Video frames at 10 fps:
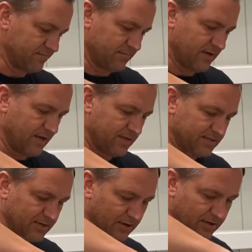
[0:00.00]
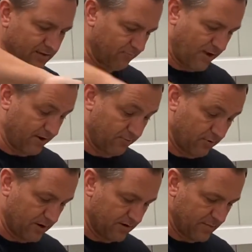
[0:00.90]
Not necessarily anything right or
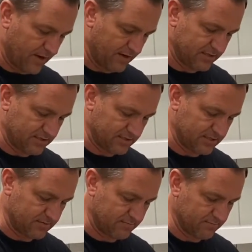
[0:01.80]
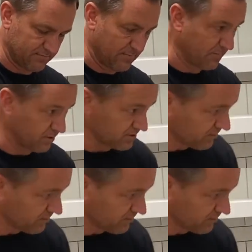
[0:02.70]
wrong about it, it's just my personal